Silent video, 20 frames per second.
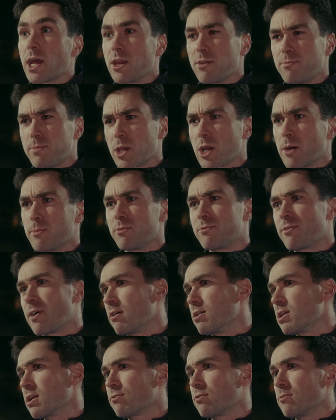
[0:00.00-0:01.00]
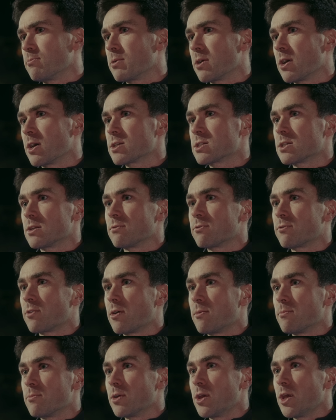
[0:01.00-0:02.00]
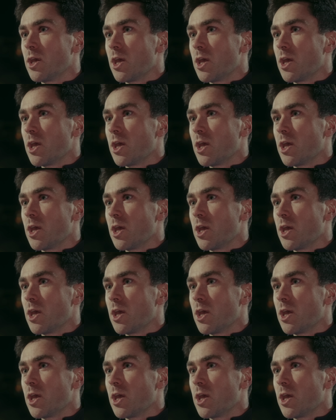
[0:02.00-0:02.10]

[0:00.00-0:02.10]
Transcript: and you become a very different person from